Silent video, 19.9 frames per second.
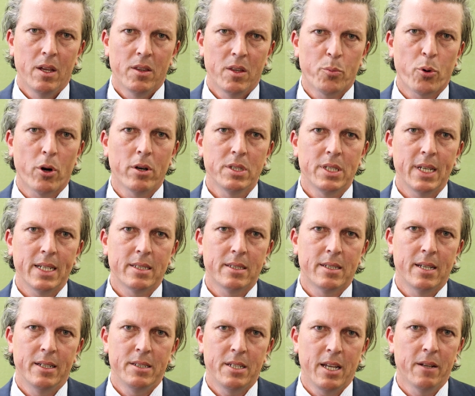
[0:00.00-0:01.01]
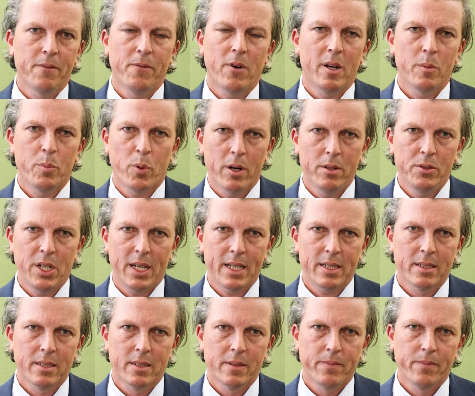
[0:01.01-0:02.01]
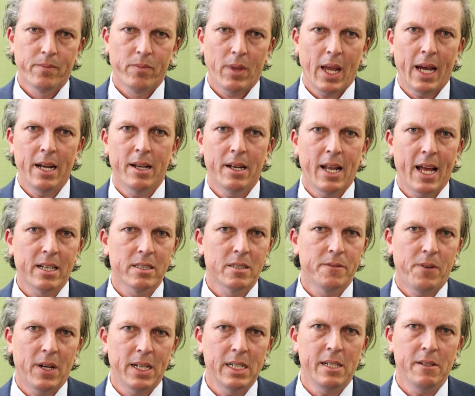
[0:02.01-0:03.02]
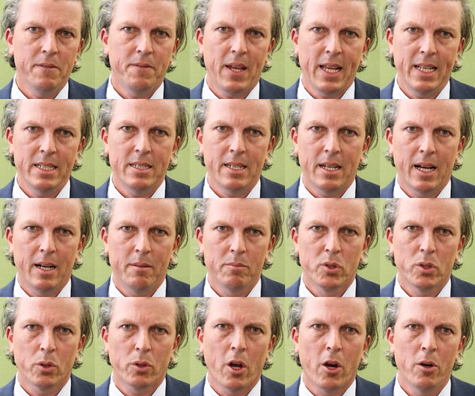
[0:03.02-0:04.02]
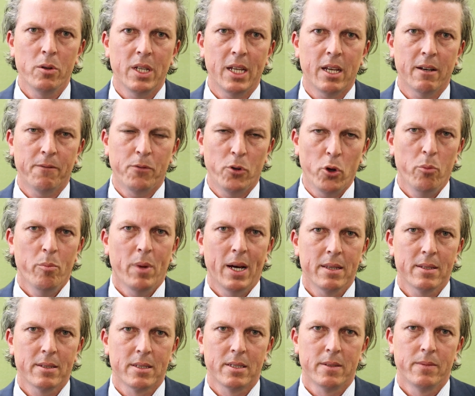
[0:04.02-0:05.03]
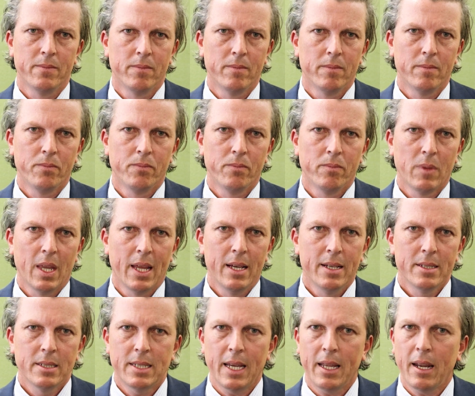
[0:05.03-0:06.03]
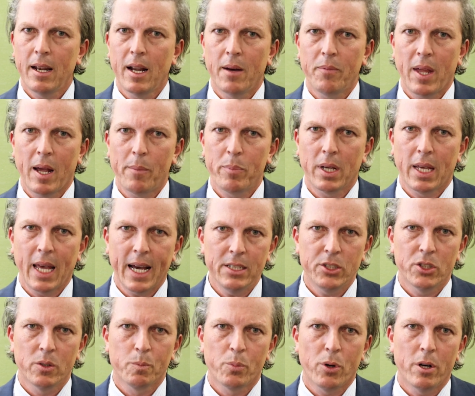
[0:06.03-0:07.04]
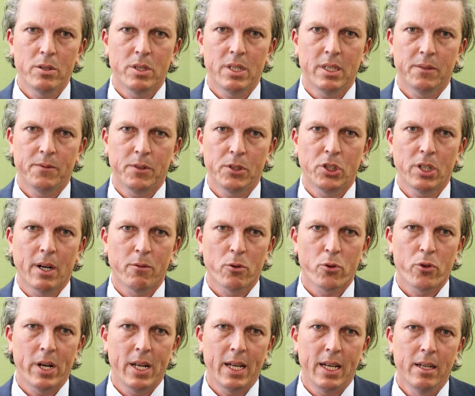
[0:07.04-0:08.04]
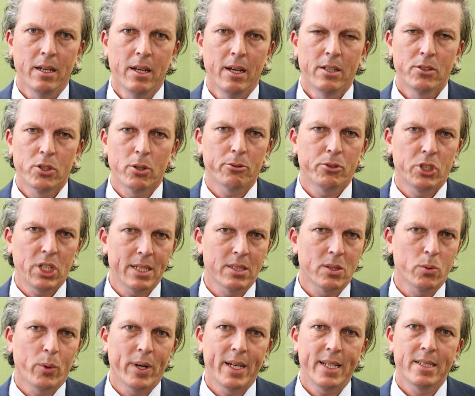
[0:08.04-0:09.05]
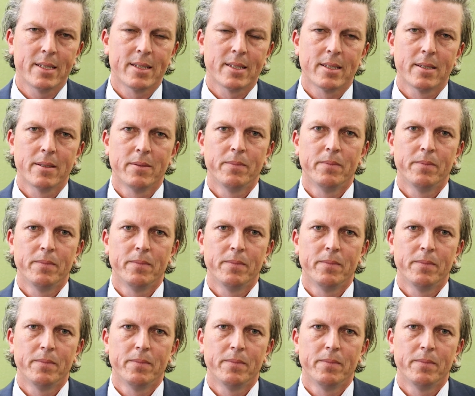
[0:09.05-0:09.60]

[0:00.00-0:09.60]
The process to identify projects and announce funding for NZUP took only a few months. Setting up the application process for Shovel Ready took just weeks.